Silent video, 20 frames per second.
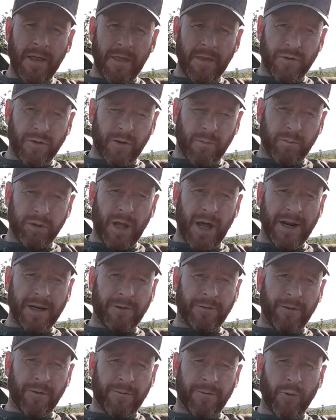So the plan is
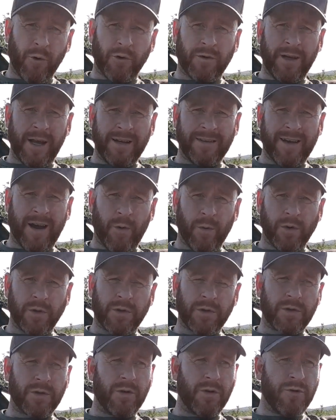for the 48
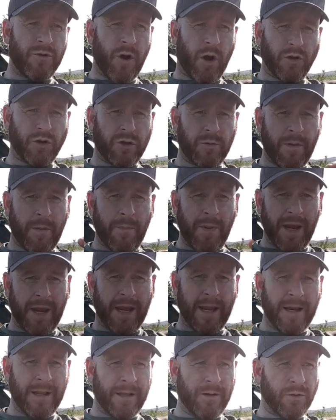hours not to be
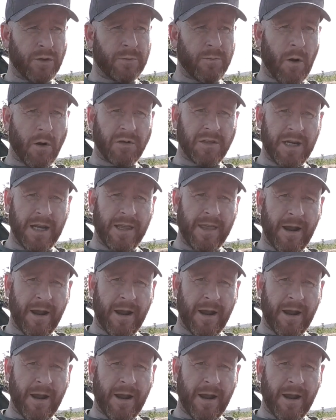picking little spots here,